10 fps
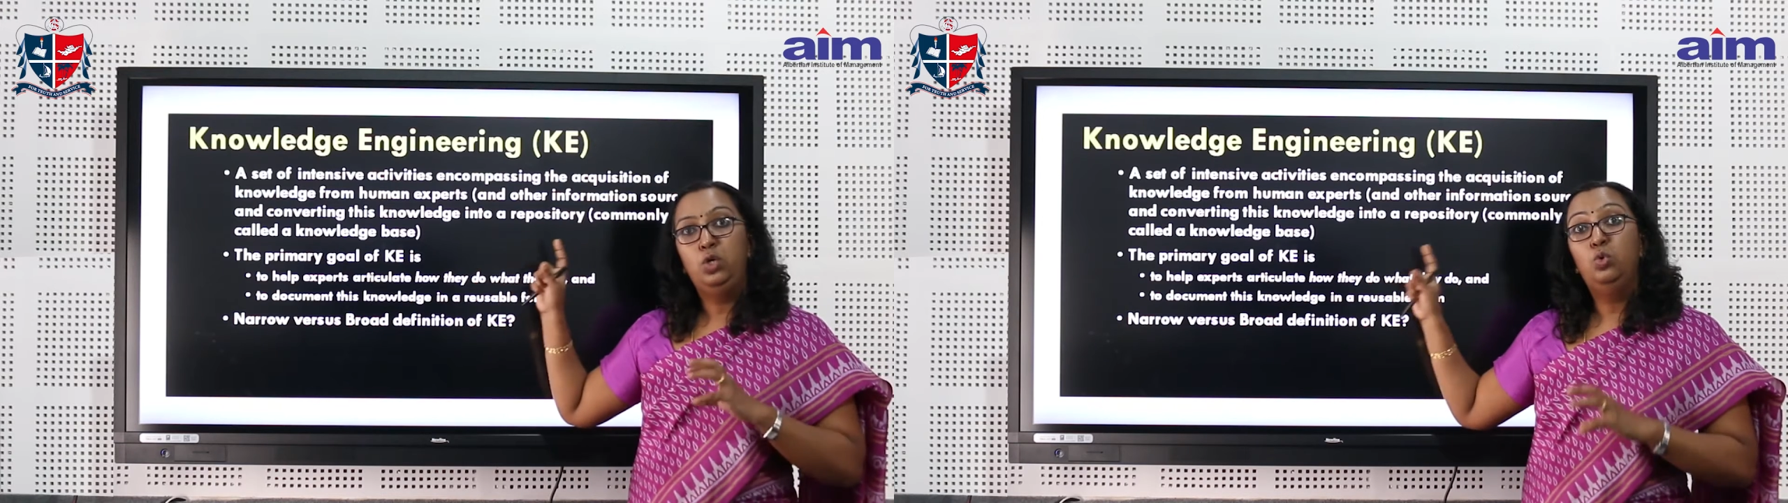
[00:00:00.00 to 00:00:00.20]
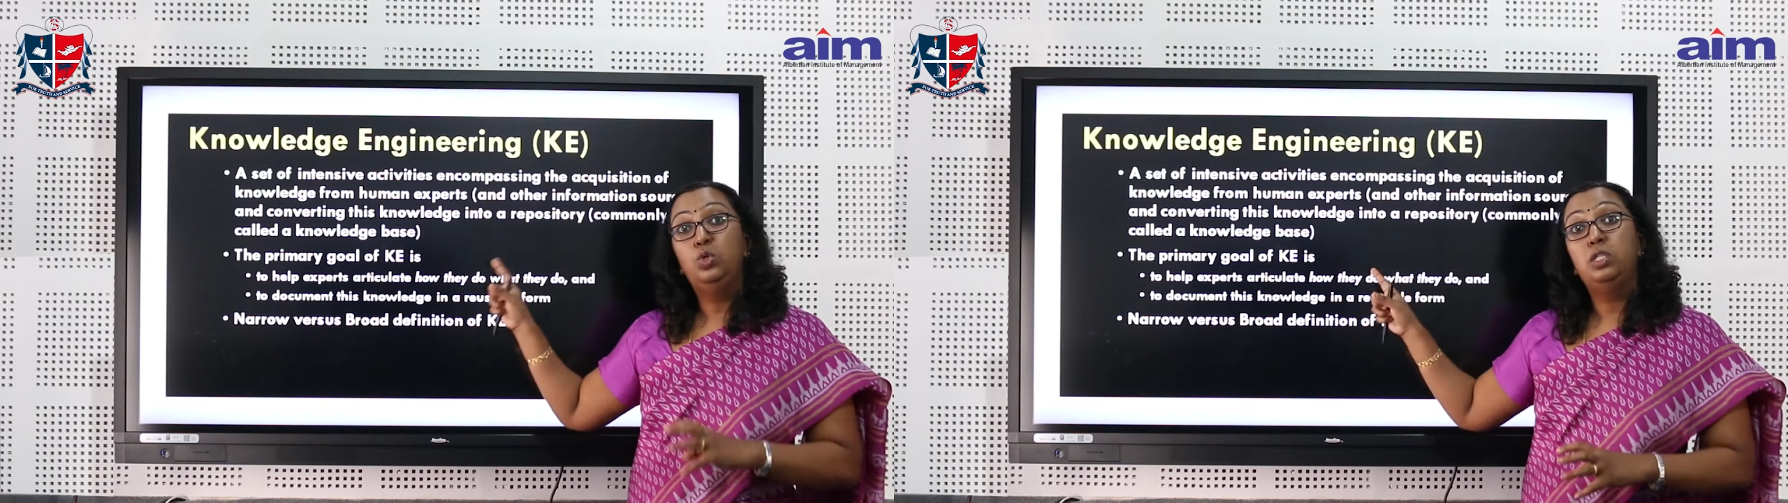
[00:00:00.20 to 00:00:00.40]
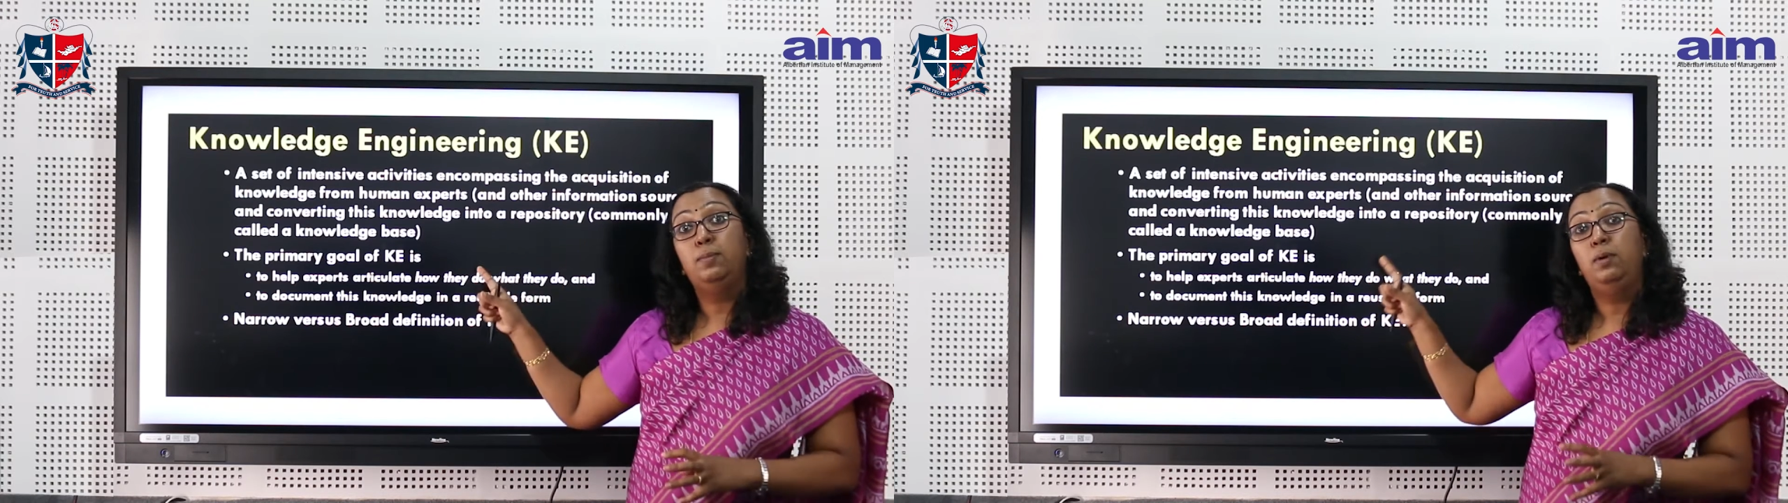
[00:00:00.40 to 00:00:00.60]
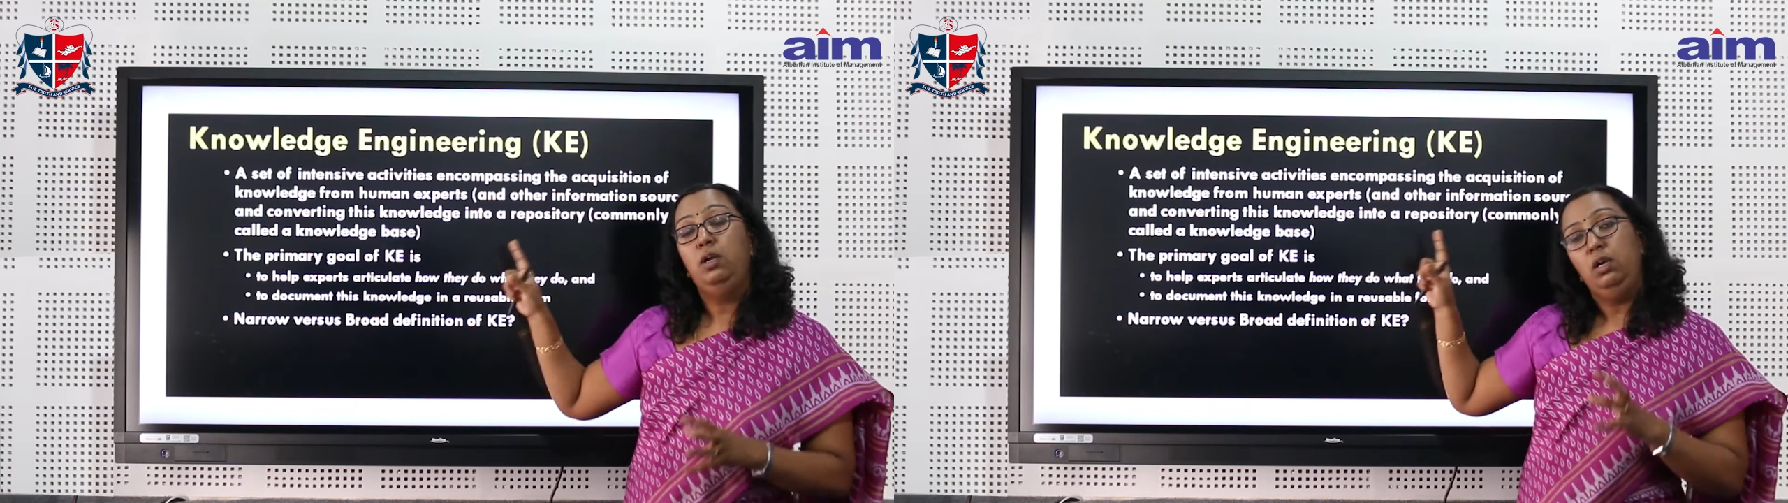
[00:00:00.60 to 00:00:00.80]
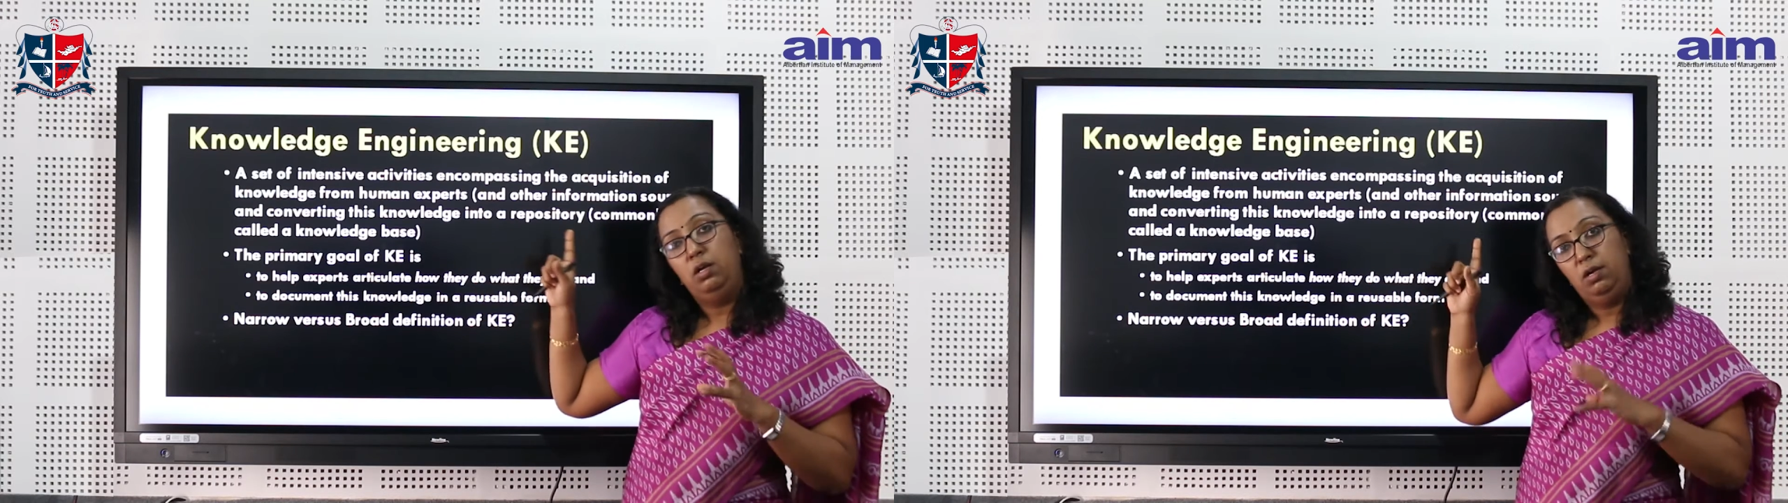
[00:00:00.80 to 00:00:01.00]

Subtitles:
usable